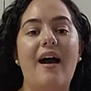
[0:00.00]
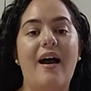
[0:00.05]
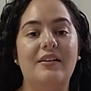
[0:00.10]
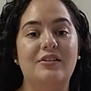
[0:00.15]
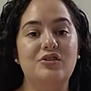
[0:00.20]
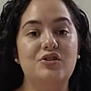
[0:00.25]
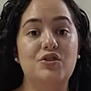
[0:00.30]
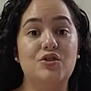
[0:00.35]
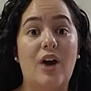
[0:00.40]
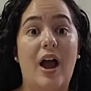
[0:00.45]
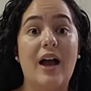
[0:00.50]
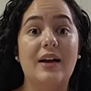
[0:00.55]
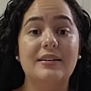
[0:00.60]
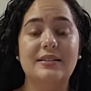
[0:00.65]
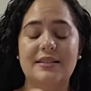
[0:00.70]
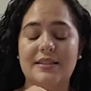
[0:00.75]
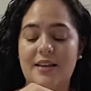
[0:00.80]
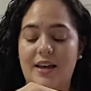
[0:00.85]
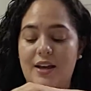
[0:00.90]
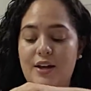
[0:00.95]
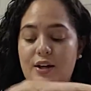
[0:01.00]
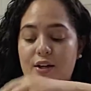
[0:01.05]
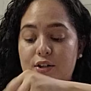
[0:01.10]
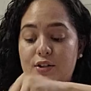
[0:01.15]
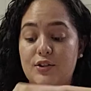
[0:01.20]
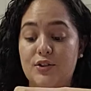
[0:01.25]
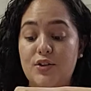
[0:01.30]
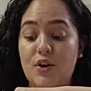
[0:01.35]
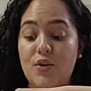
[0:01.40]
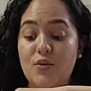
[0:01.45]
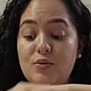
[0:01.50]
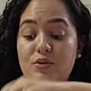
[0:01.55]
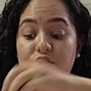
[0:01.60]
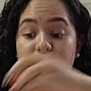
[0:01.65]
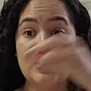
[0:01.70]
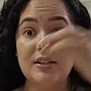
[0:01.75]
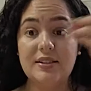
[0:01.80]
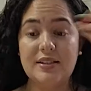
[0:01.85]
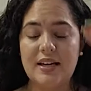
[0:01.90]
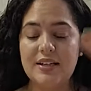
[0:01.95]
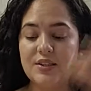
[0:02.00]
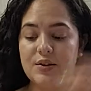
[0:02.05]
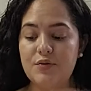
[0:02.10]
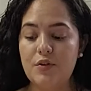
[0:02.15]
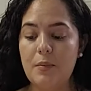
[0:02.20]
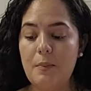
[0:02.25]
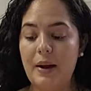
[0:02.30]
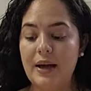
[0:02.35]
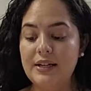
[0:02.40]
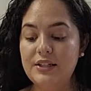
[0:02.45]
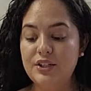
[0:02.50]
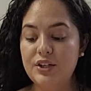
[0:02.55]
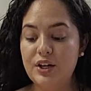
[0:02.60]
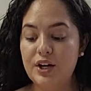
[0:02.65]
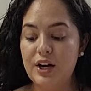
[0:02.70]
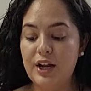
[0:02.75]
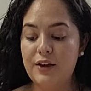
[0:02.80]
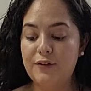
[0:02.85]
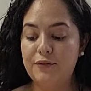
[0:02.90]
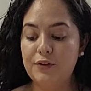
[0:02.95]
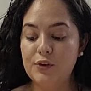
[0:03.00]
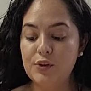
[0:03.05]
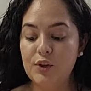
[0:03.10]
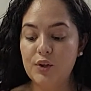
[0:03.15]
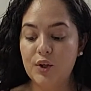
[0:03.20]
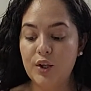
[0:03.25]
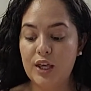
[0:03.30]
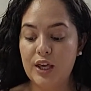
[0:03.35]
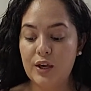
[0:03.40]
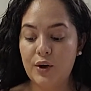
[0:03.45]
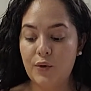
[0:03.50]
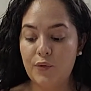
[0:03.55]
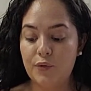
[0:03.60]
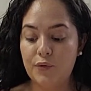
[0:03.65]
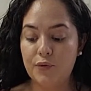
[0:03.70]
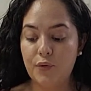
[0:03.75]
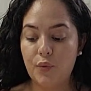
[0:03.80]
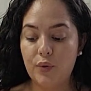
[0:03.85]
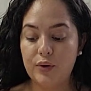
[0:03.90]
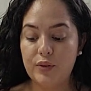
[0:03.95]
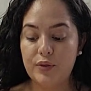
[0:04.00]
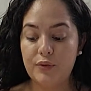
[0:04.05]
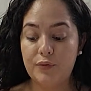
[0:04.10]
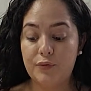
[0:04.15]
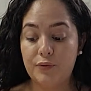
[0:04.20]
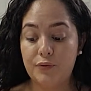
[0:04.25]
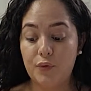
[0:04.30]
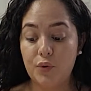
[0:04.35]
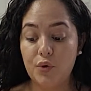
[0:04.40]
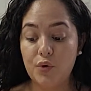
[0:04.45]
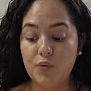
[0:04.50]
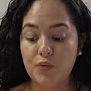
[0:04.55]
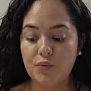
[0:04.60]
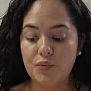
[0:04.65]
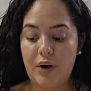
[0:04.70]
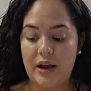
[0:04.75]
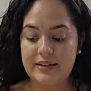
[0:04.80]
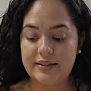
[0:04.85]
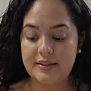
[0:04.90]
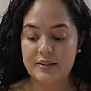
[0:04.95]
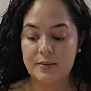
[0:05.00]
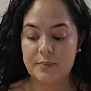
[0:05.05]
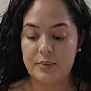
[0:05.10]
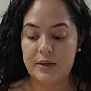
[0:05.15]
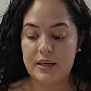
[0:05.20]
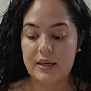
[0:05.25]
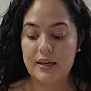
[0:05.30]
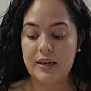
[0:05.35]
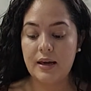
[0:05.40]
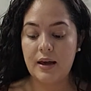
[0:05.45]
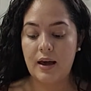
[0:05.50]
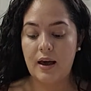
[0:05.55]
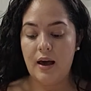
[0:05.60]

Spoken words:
extract. So just as a reminder, if you're looking for the full recipe,